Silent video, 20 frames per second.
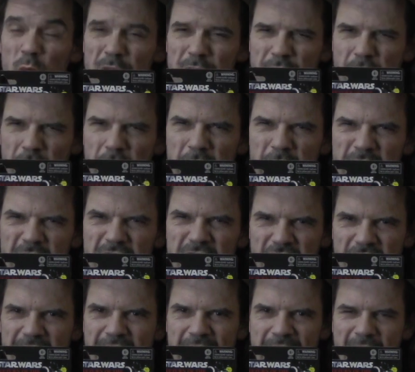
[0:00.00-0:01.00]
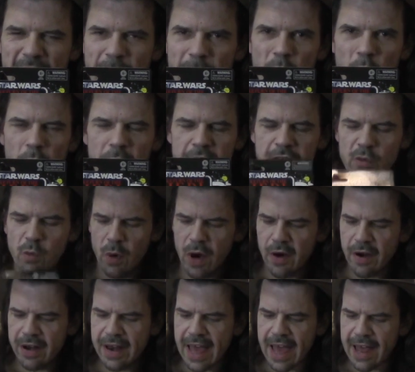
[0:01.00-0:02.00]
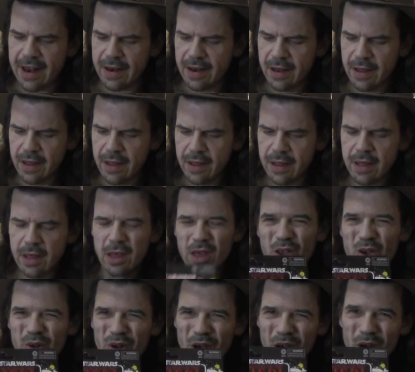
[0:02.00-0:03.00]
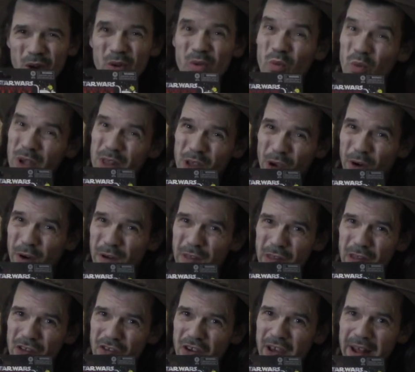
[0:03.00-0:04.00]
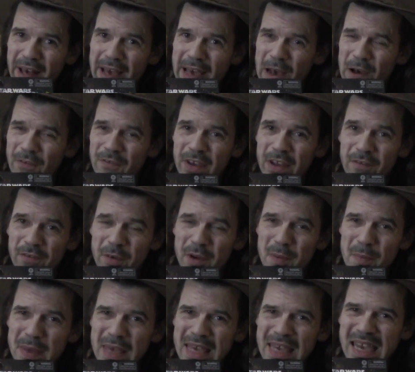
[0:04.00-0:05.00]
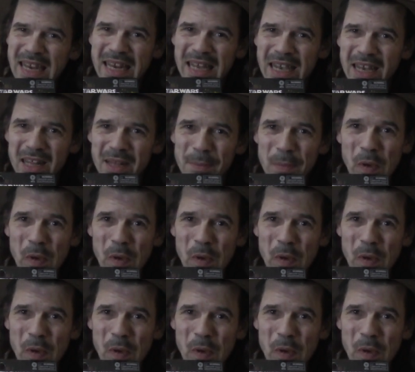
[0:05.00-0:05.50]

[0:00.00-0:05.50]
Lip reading: Return of the Jedi. When he's wearing that, you know, Return of the Jedi outfit from the beginning of the